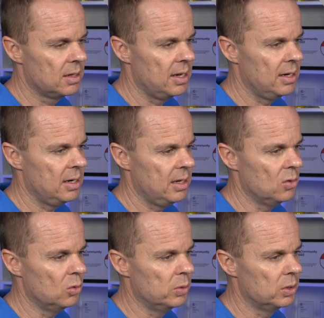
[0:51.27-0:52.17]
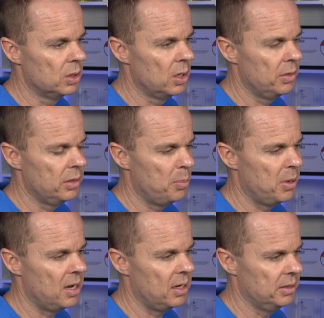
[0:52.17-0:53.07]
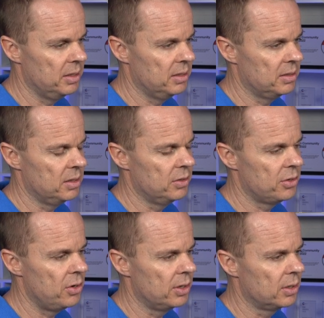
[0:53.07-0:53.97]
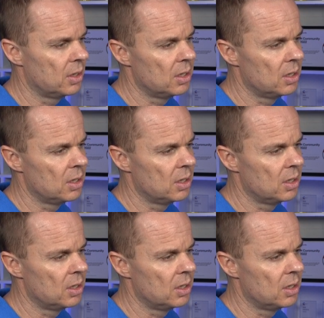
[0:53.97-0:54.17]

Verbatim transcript: and click Open. The part is inserted.